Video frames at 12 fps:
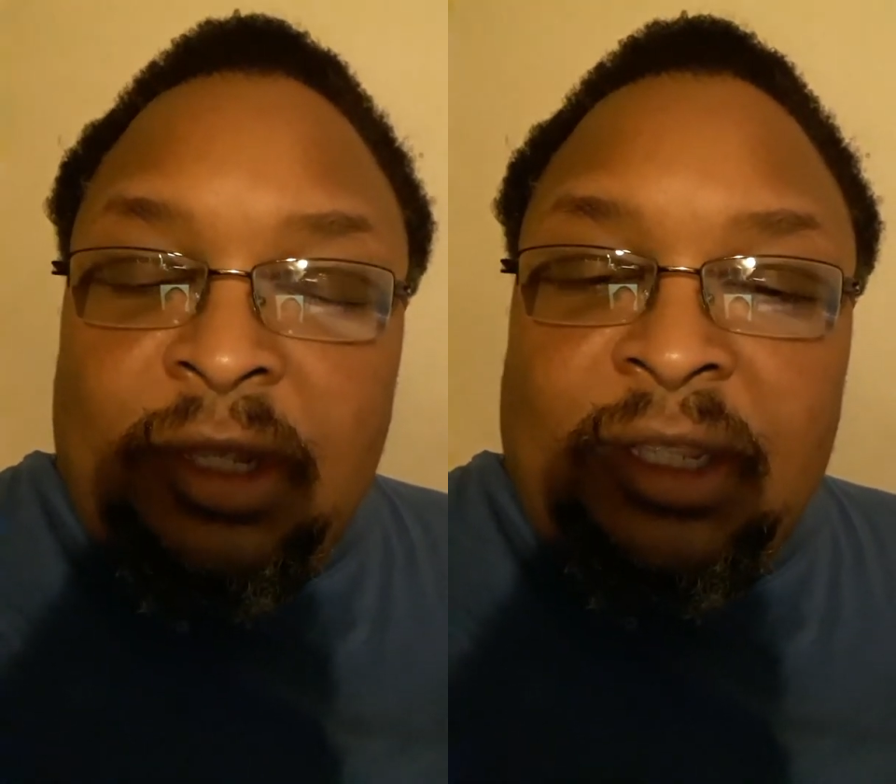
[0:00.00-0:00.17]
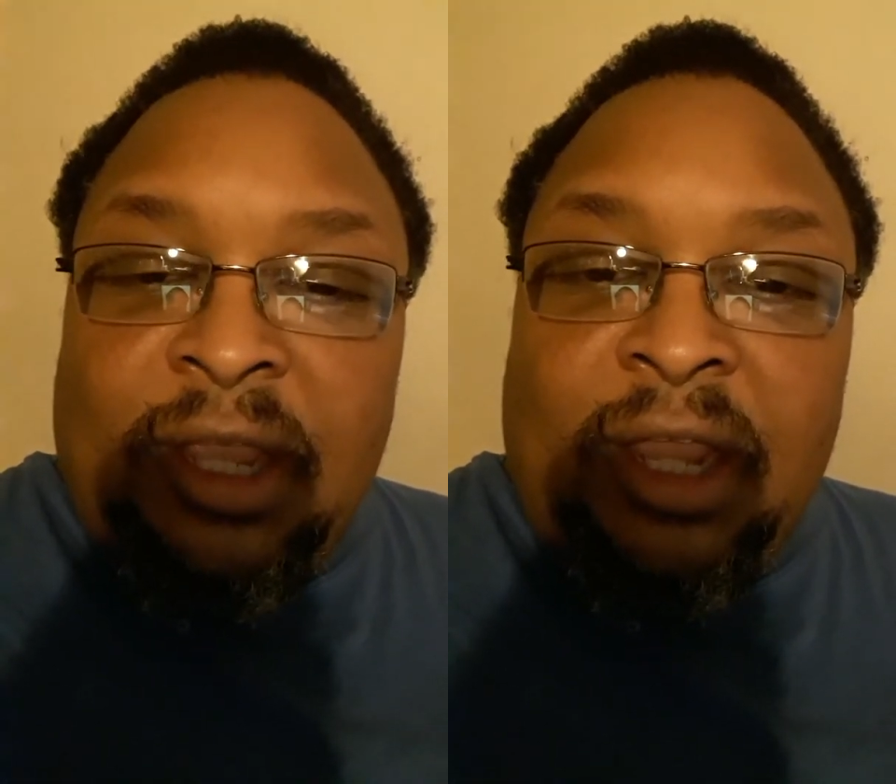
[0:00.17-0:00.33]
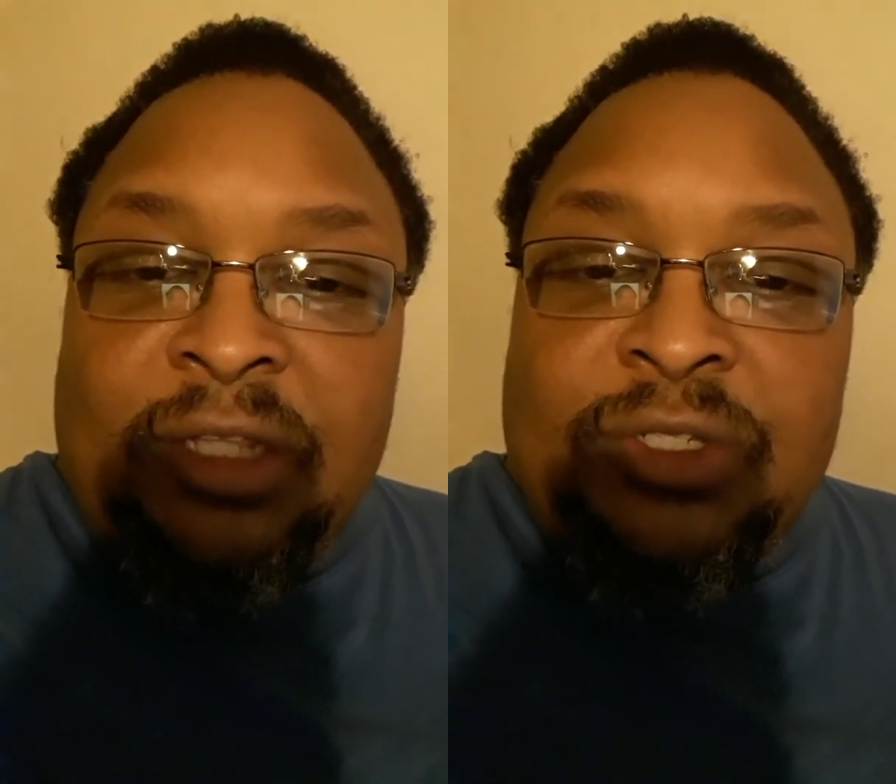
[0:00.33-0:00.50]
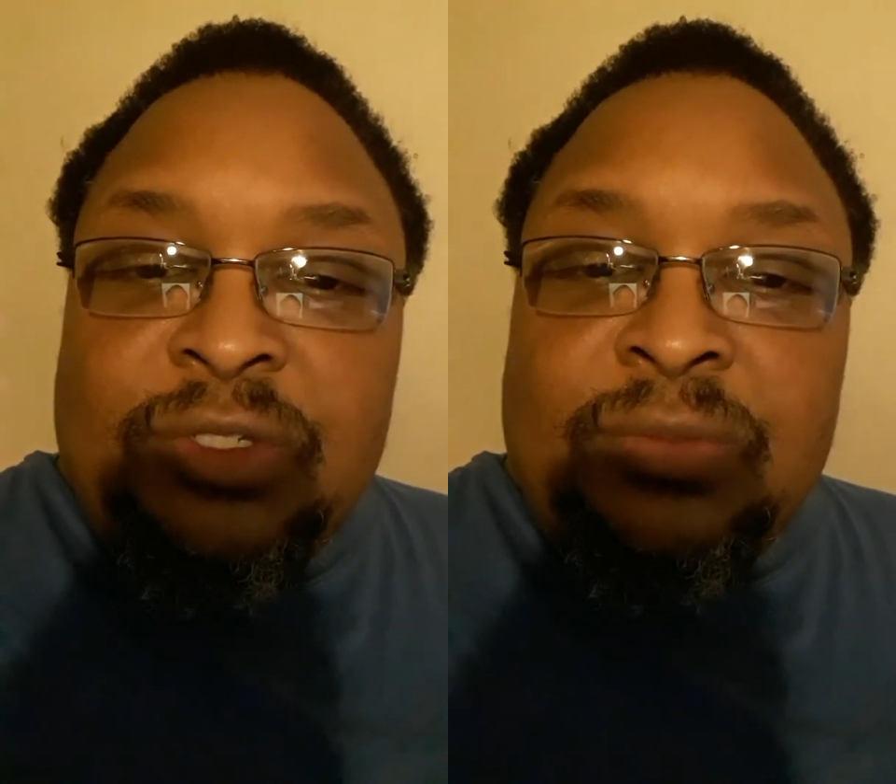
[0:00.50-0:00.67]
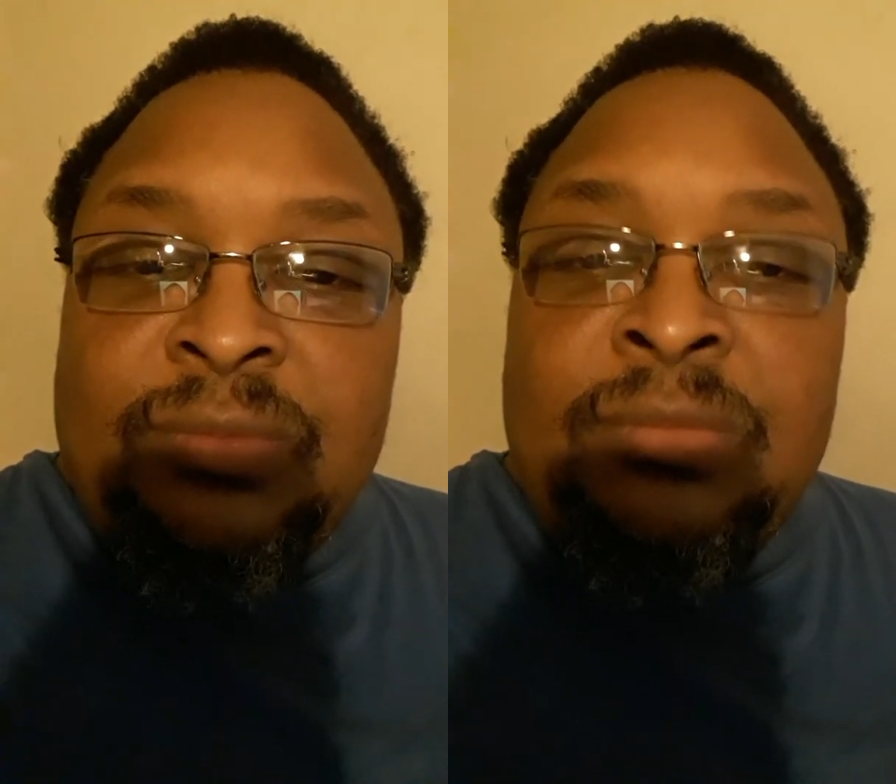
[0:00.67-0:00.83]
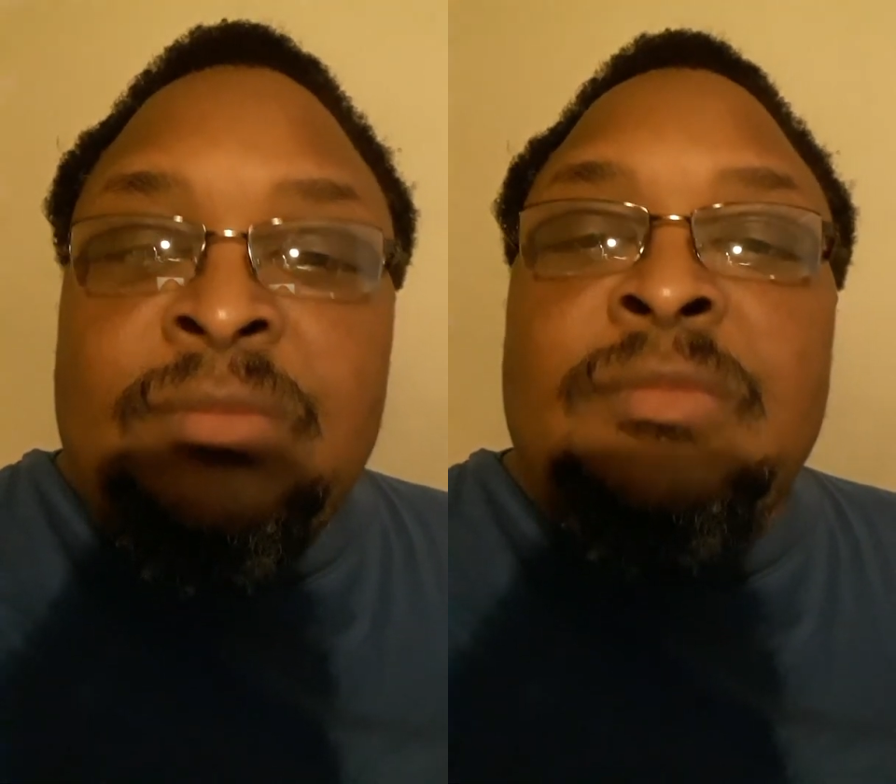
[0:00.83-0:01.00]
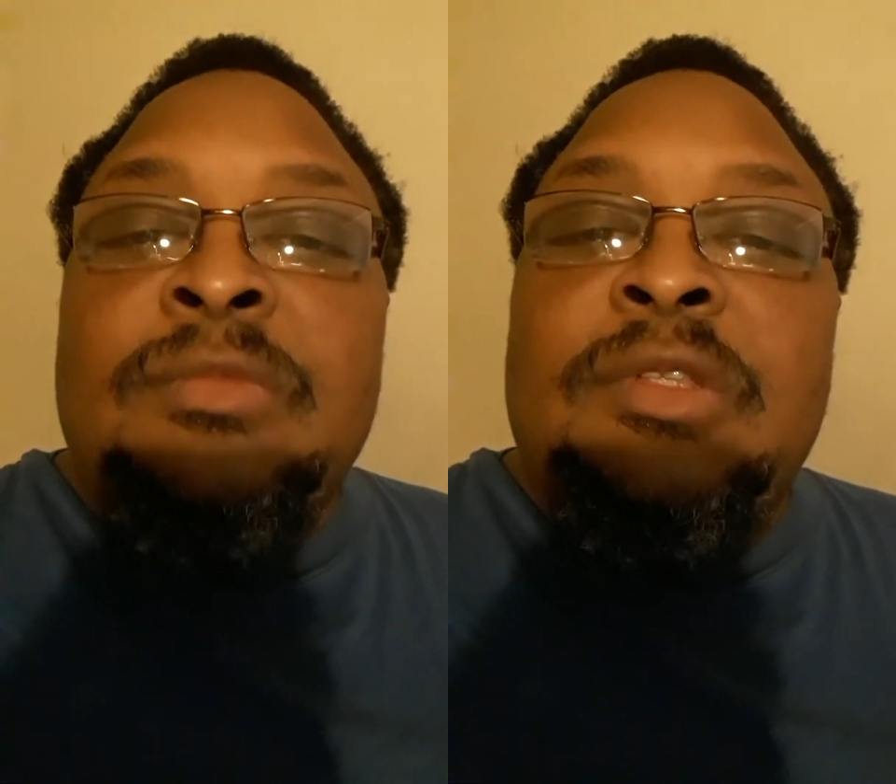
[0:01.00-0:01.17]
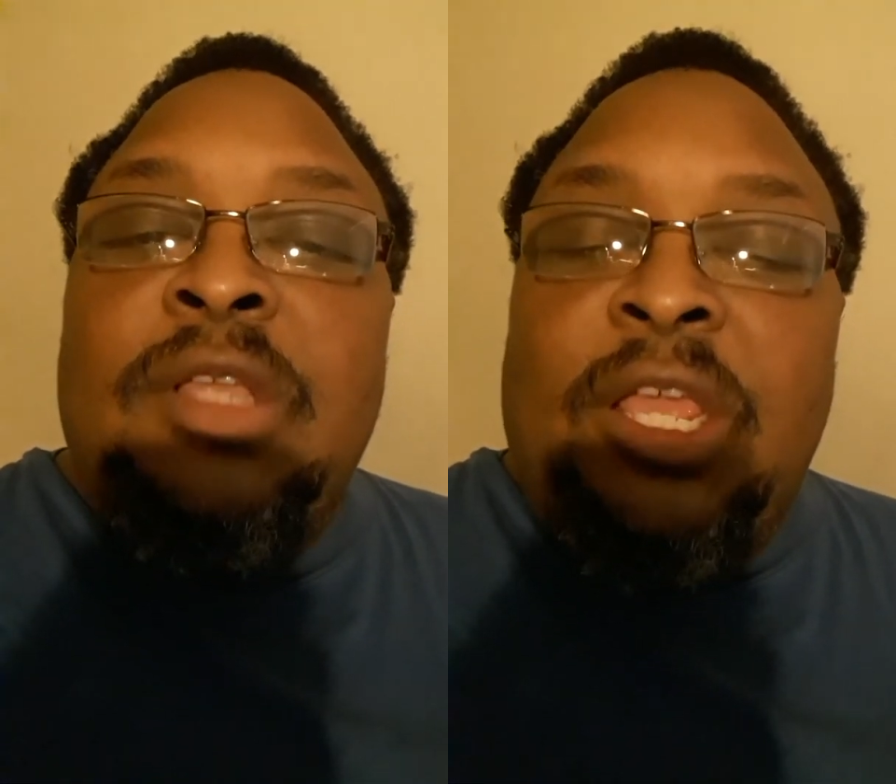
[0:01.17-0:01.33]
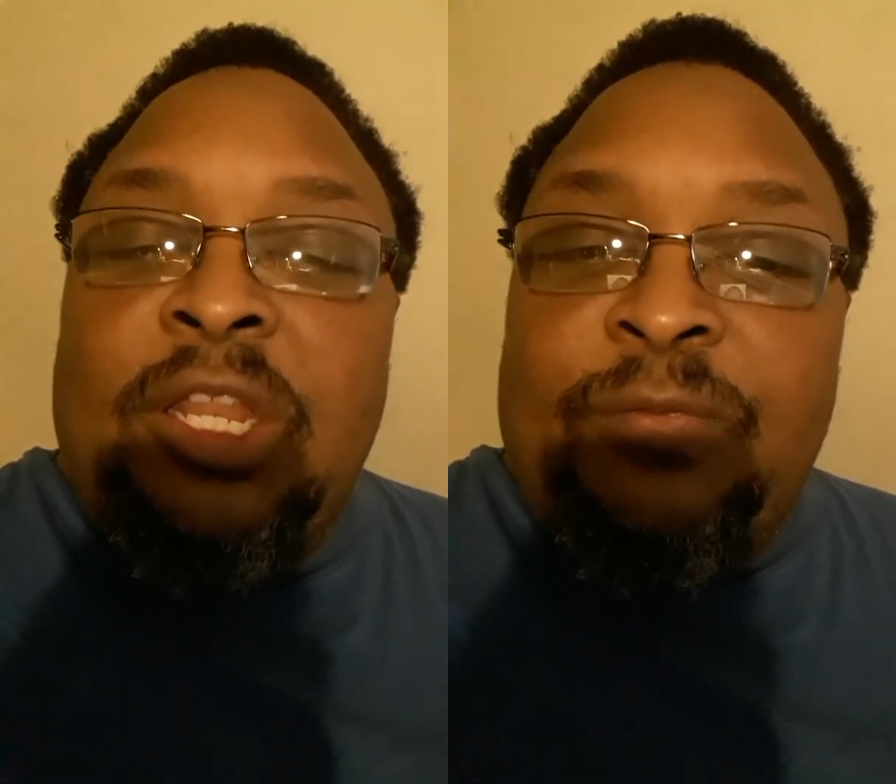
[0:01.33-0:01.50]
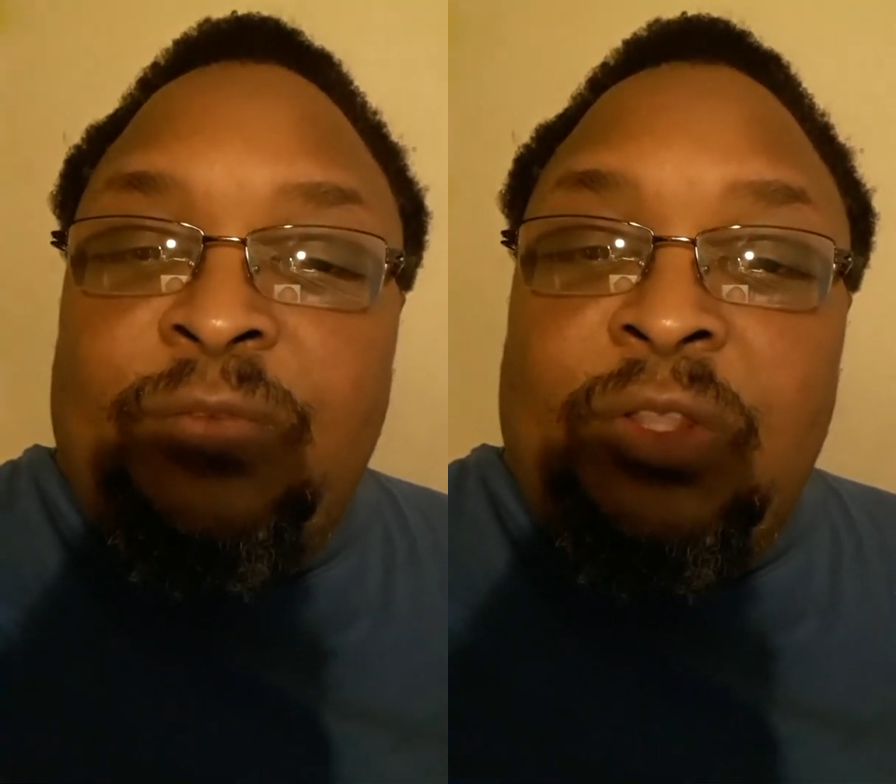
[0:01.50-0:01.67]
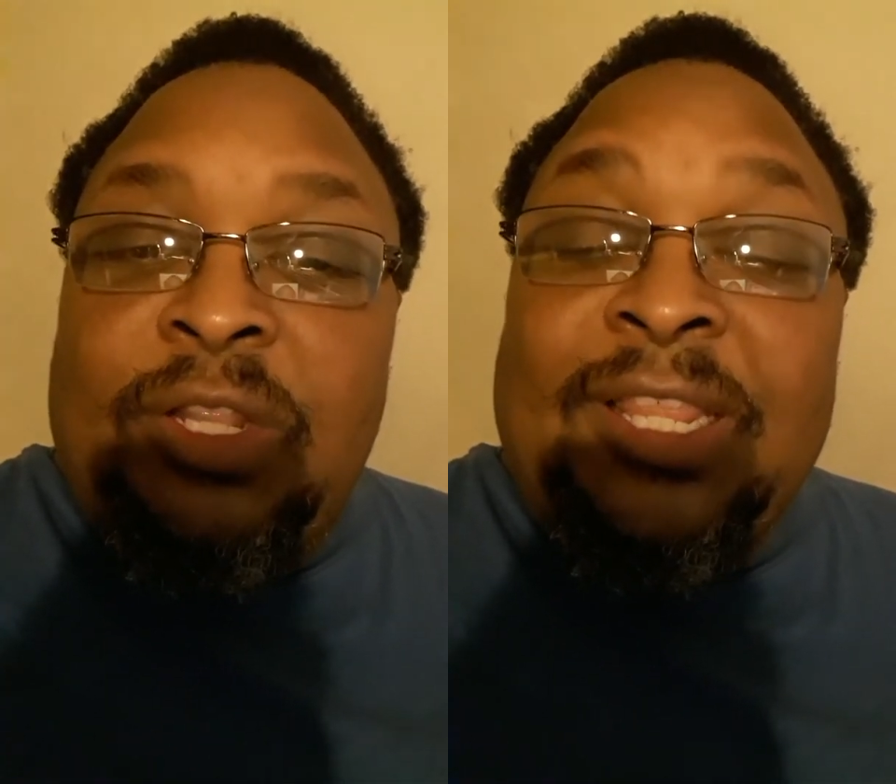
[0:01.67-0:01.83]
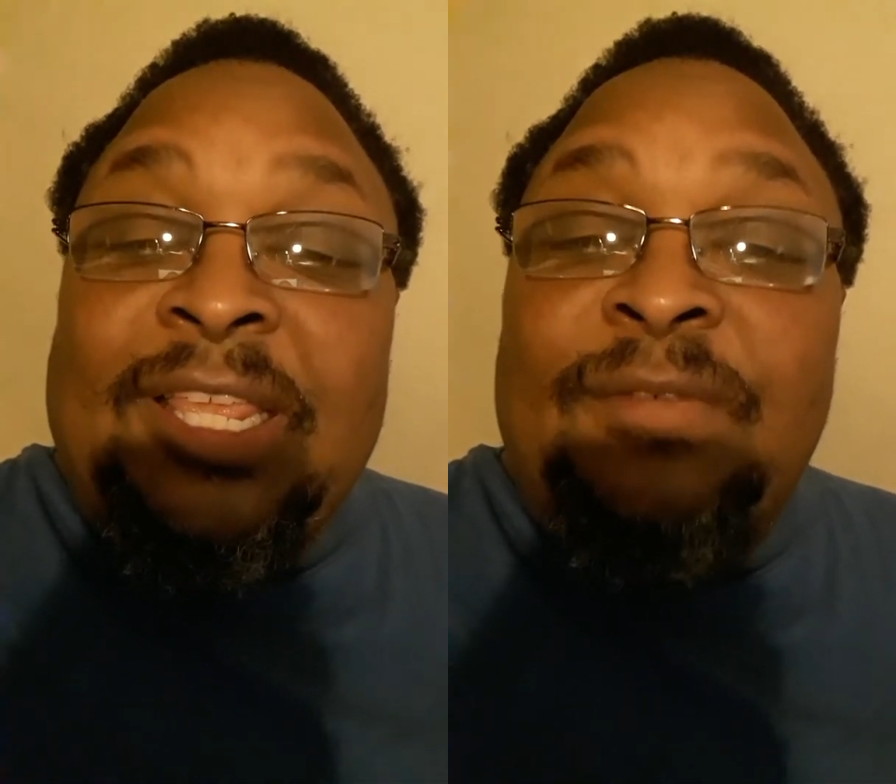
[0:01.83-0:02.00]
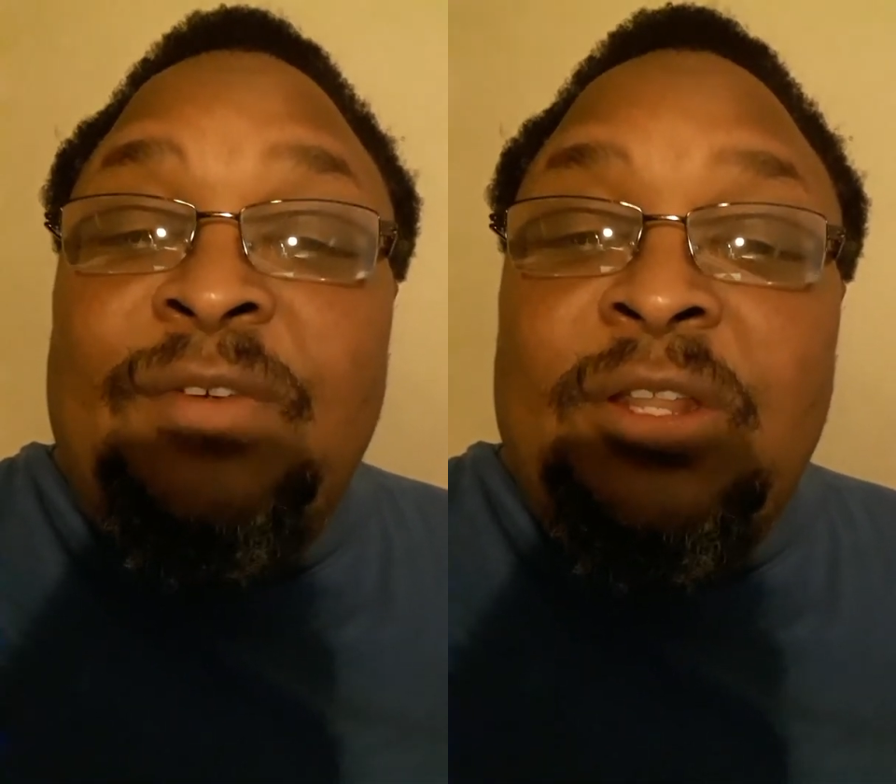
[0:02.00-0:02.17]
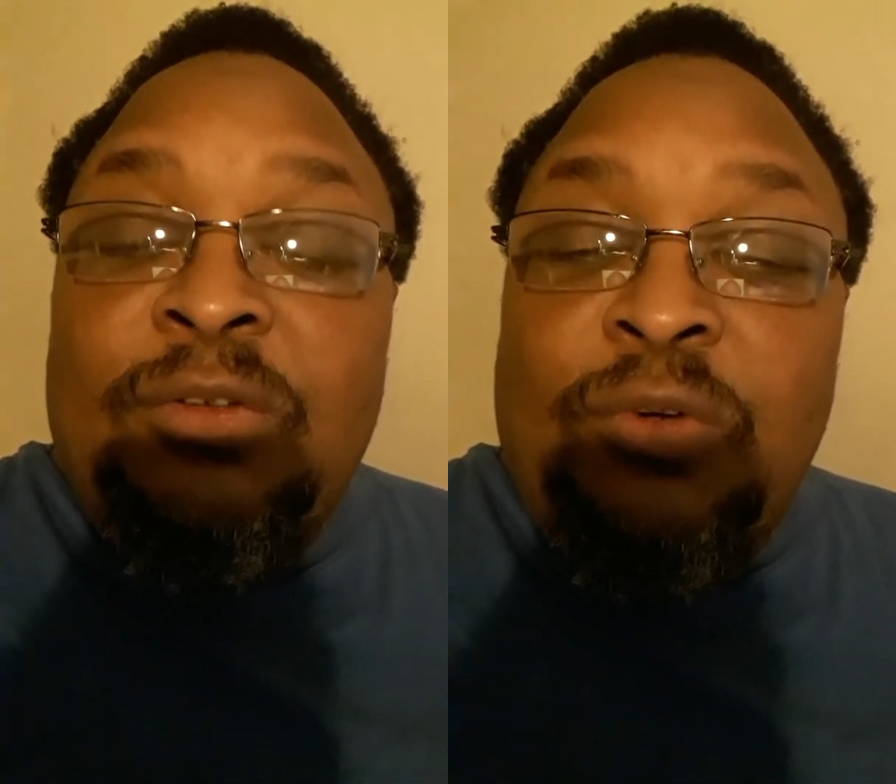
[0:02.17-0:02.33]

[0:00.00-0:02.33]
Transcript: Got you. And if you leave it